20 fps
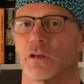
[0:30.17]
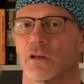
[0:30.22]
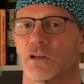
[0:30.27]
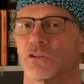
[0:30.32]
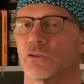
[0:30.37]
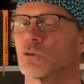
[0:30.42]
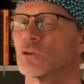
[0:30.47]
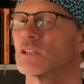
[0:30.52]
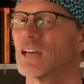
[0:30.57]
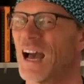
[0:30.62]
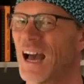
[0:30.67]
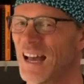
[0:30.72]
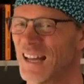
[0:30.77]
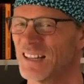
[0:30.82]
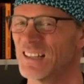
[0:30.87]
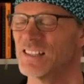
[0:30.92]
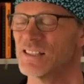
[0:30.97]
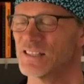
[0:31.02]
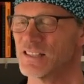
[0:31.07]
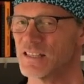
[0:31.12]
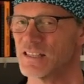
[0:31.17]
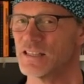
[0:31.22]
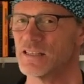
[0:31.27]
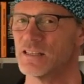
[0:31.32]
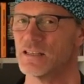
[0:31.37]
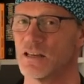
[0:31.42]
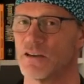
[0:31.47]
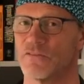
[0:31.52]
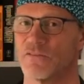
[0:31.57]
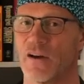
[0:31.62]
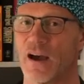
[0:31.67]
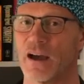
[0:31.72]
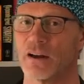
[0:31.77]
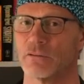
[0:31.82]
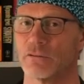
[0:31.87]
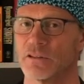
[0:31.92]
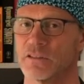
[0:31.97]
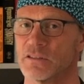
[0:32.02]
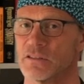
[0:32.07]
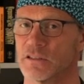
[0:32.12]
You can't see a
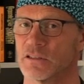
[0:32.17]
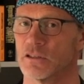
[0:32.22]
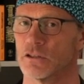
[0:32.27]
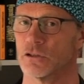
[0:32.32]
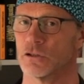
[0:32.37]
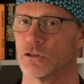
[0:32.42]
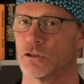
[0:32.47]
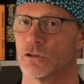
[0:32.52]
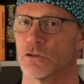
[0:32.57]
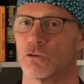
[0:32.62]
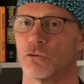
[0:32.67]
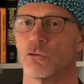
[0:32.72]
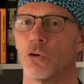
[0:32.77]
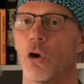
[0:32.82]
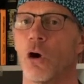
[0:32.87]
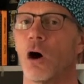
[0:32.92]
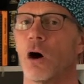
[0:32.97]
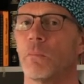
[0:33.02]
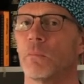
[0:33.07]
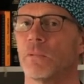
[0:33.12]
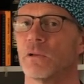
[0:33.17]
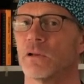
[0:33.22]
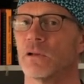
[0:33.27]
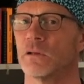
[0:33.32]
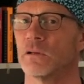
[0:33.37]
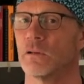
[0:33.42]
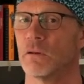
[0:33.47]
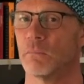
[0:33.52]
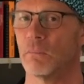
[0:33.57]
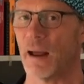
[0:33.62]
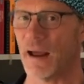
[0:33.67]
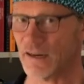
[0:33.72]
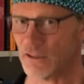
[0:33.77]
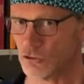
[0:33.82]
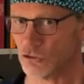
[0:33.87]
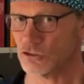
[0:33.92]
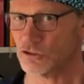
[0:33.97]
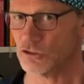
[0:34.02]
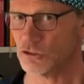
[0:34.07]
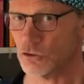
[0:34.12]
virus in a normal
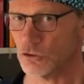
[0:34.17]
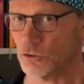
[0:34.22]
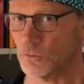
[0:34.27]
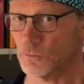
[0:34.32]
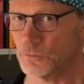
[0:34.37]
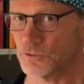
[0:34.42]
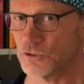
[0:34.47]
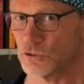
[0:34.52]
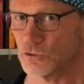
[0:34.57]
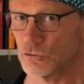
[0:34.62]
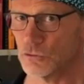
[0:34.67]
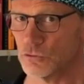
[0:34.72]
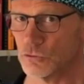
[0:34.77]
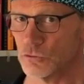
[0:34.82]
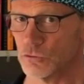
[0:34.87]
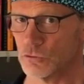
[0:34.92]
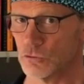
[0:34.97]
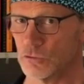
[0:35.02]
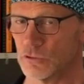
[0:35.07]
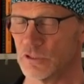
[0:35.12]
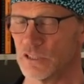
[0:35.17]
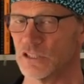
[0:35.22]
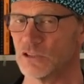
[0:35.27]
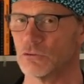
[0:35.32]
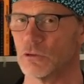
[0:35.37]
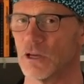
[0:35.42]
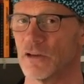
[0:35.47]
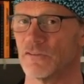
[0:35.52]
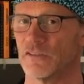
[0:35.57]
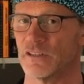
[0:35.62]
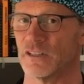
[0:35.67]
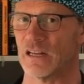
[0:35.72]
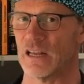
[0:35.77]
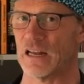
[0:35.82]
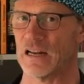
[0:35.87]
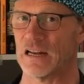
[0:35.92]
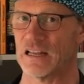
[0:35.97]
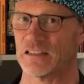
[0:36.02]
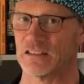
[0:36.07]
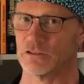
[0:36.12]
microscope. You need to have an
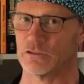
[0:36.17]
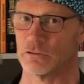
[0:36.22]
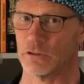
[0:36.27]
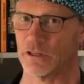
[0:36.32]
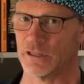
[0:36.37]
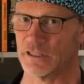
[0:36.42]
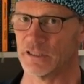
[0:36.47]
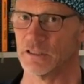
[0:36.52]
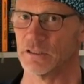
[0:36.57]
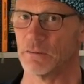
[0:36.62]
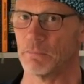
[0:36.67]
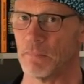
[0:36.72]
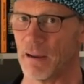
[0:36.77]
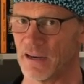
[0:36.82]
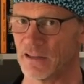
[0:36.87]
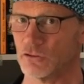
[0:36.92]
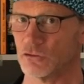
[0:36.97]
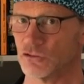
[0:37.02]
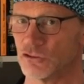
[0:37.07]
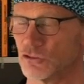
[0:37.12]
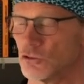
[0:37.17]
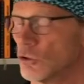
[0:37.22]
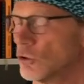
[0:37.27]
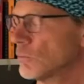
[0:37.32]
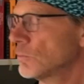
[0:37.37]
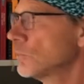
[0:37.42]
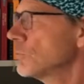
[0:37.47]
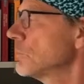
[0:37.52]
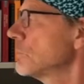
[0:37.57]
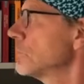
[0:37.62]
electronic microscope.